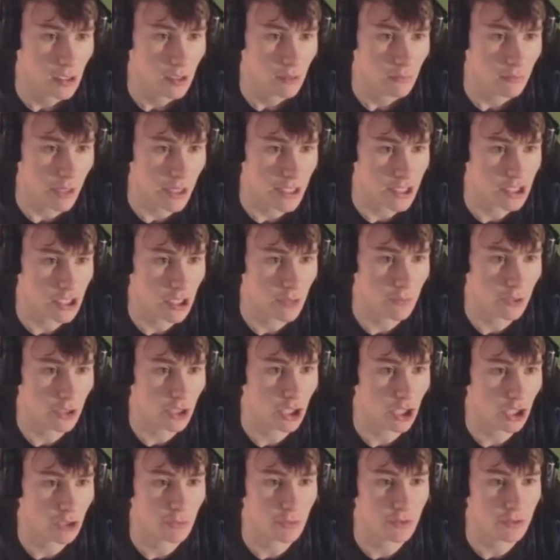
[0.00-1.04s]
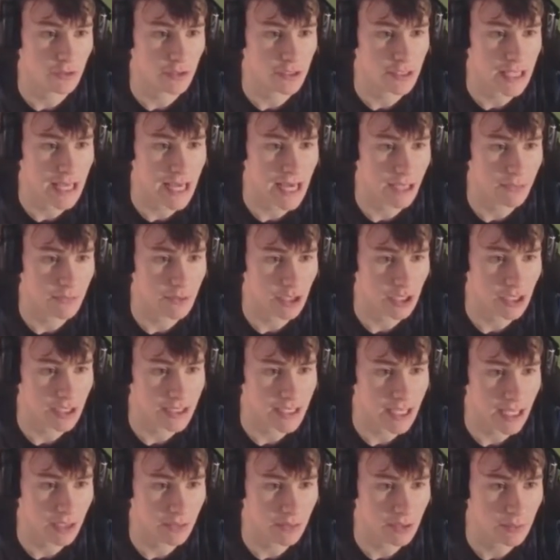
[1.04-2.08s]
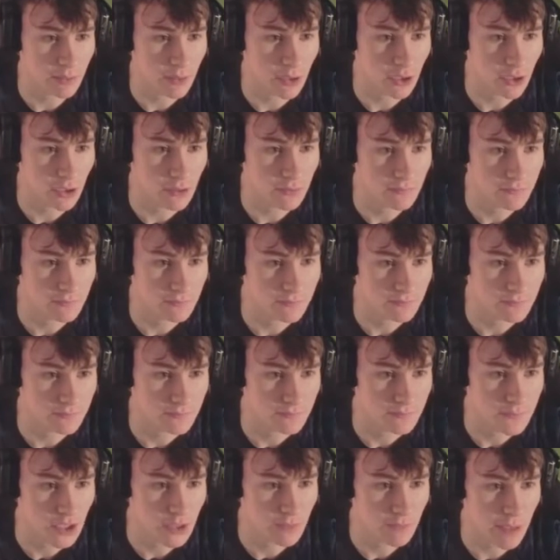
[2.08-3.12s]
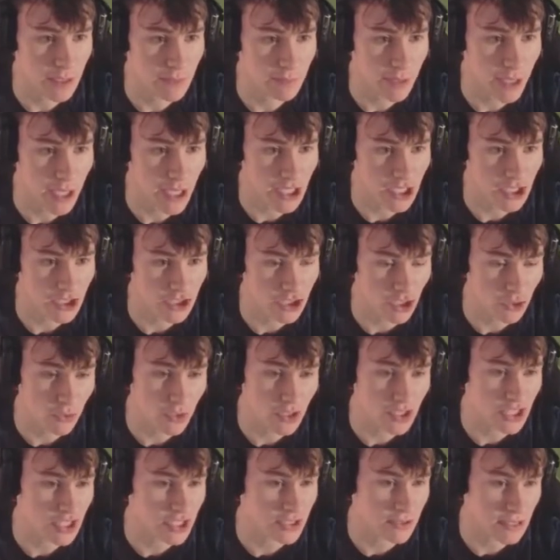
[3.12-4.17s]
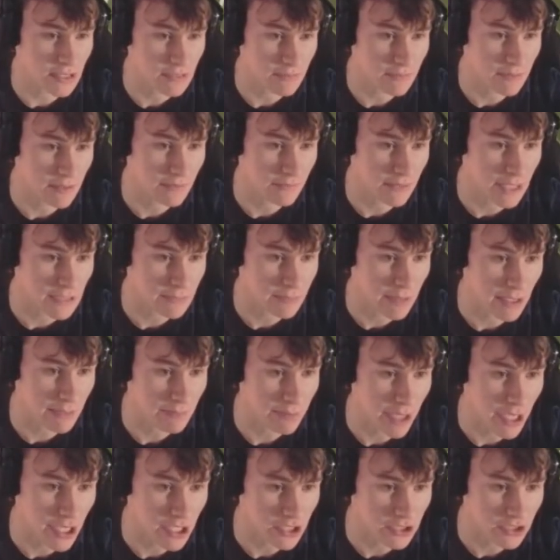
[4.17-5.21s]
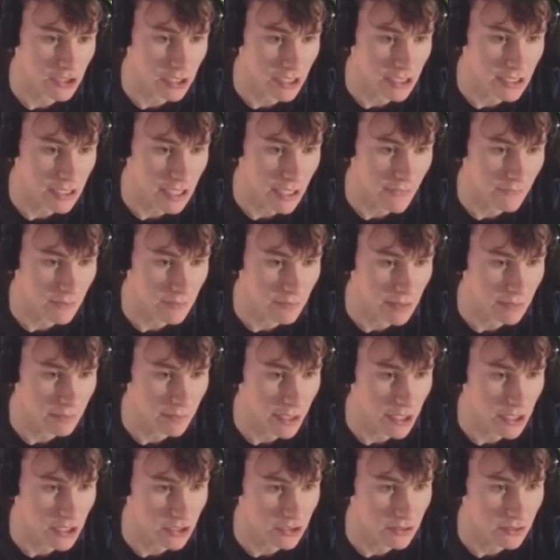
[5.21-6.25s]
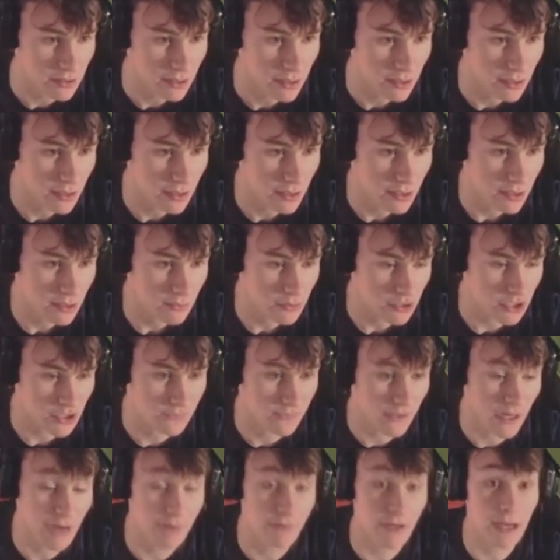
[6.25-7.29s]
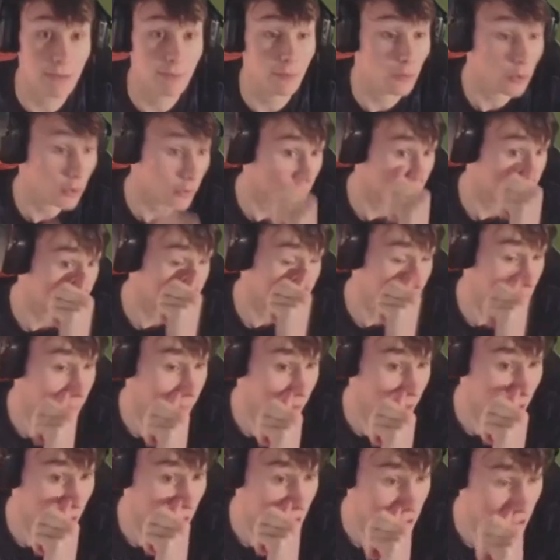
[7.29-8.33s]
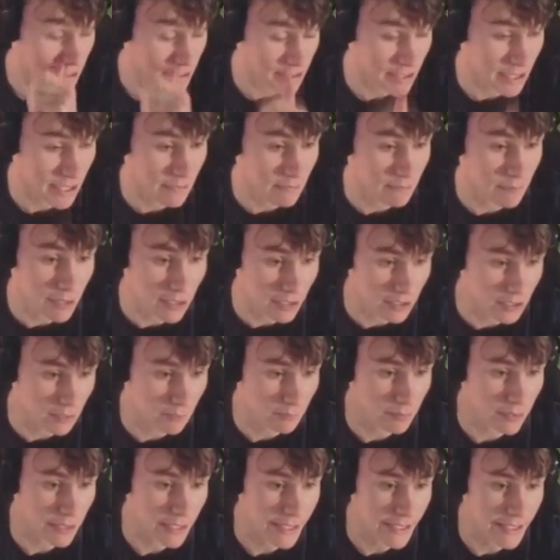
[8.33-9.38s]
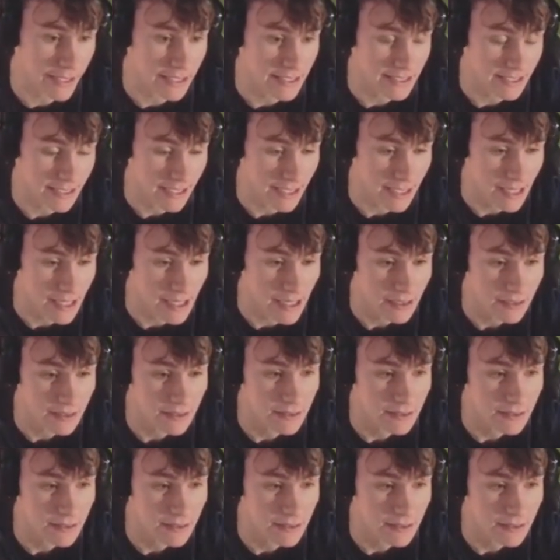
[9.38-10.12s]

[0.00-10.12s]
Right, so now we're going to look with Lozano. He's got Lozano on the ball. Just being patient. Jonas is being patient. He's definitely being patient, which is very important this FIFA, guys. As I say, build up play is key.